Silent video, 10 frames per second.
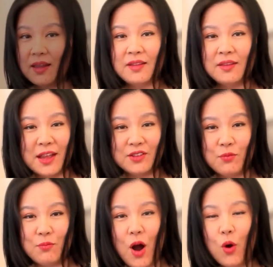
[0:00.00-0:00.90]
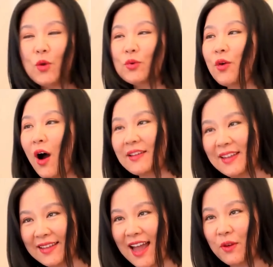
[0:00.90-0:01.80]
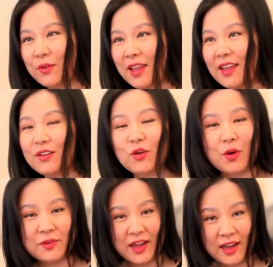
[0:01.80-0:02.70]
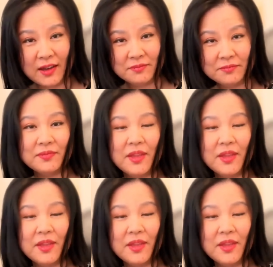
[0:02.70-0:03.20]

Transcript: The mental model nonlinearity in the curriculum.